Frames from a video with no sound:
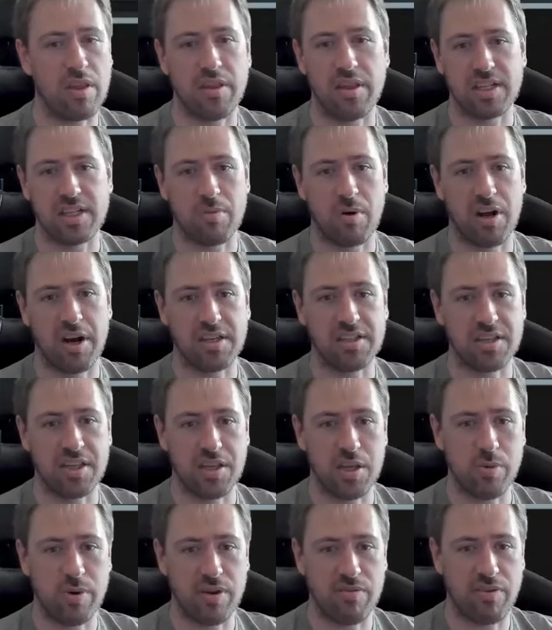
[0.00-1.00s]
This one is a
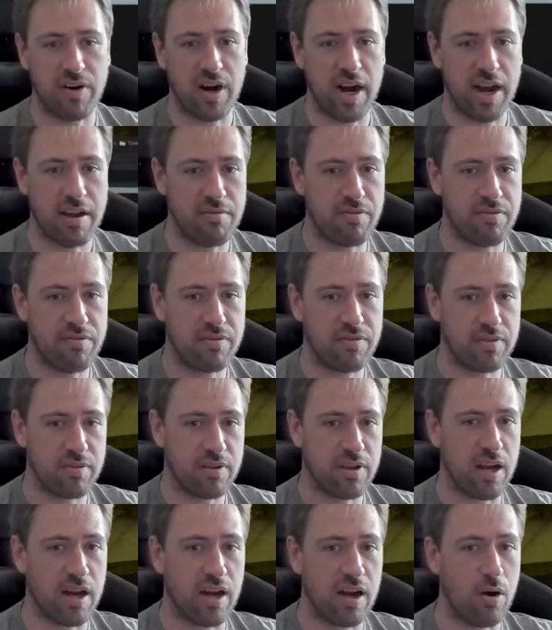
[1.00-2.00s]
UE5
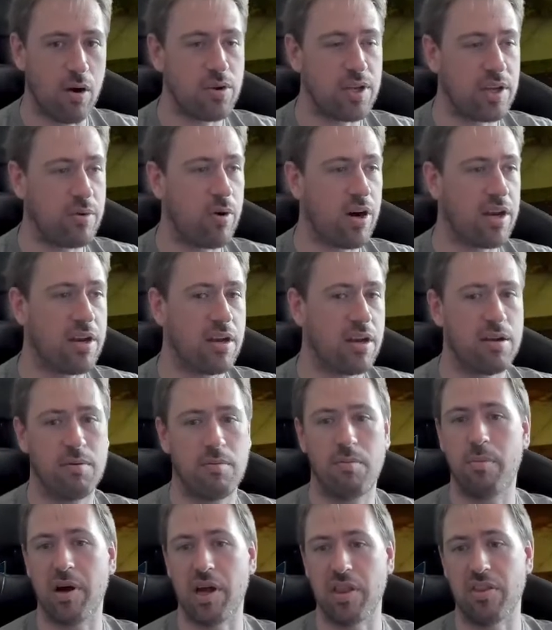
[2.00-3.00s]
only one,
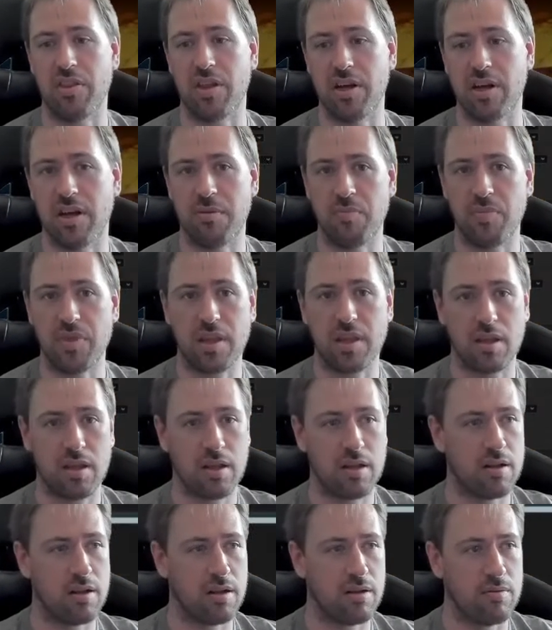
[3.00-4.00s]
but the
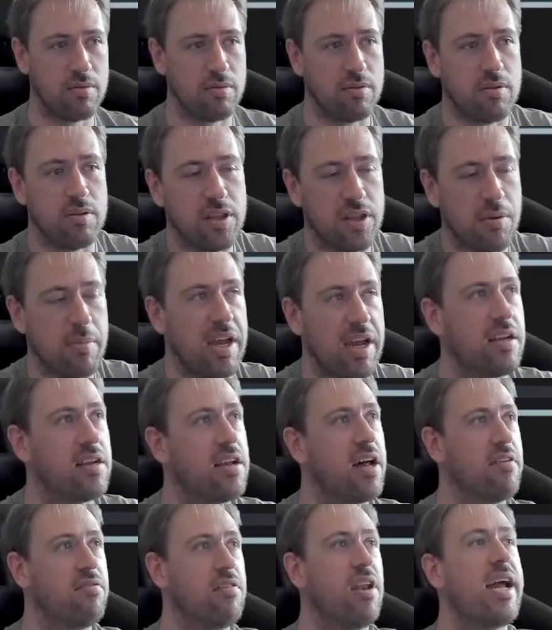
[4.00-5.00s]
main
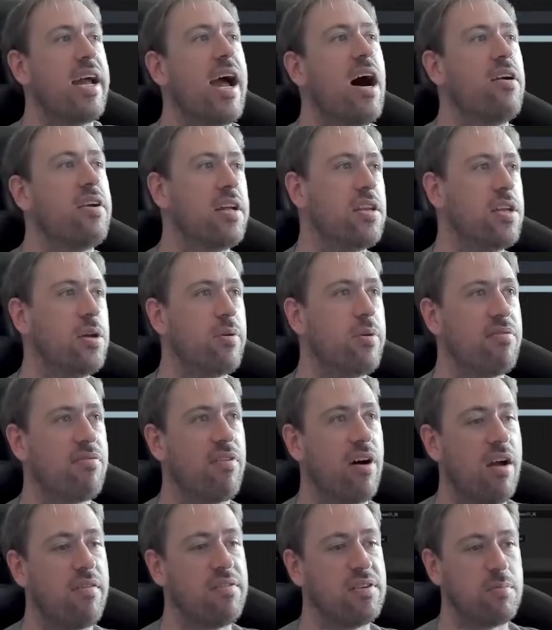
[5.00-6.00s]
kind of layout in
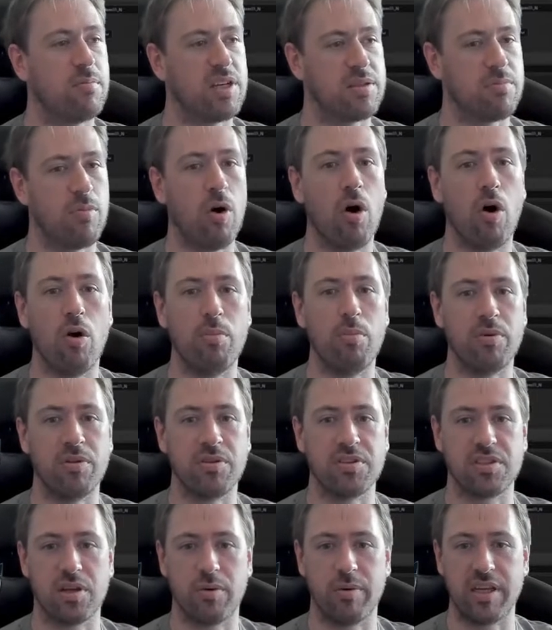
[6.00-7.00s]
UE5 is much more
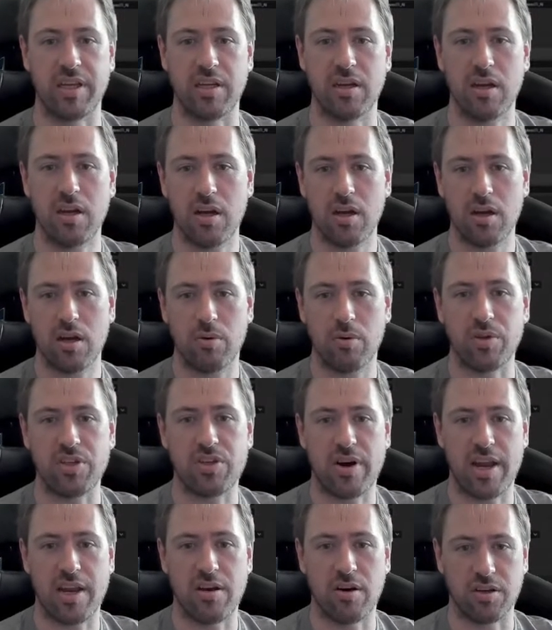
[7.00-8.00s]
open, so we
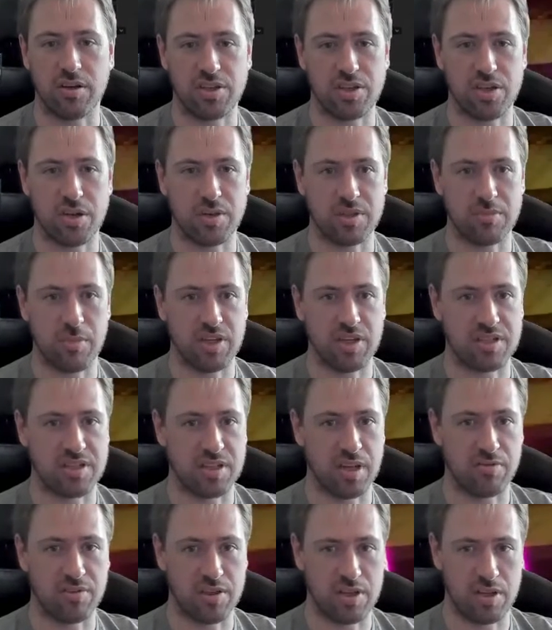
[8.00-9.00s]
try and not show as much
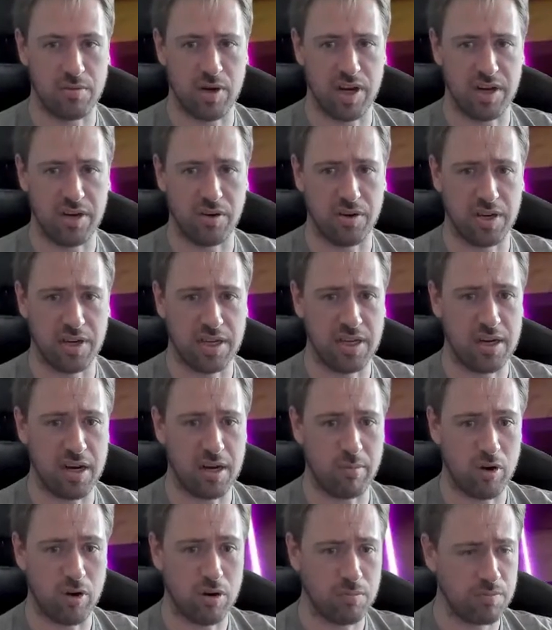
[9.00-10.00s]
stuff that you might not need
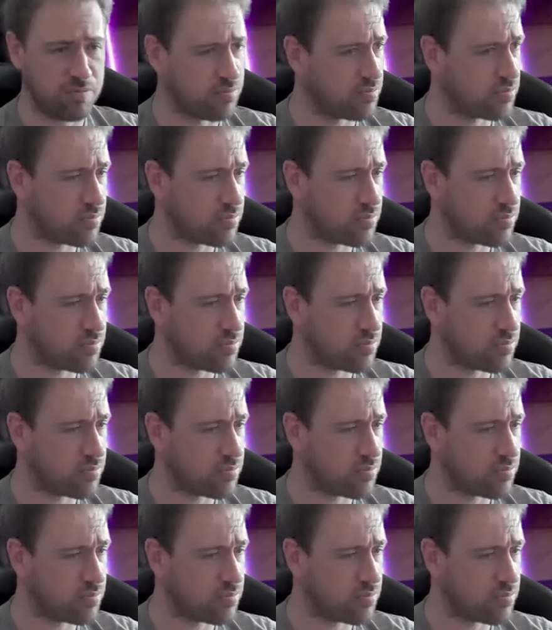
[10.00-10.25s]
anymore.